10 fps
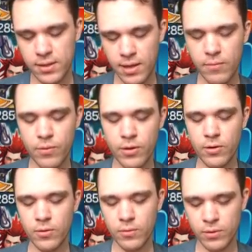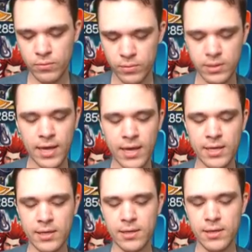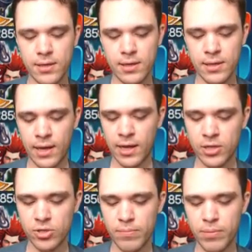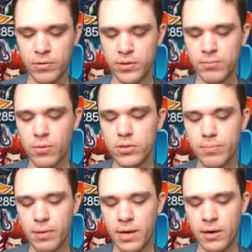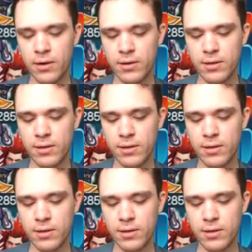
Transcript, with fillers: they will gain the extra bonus multiplier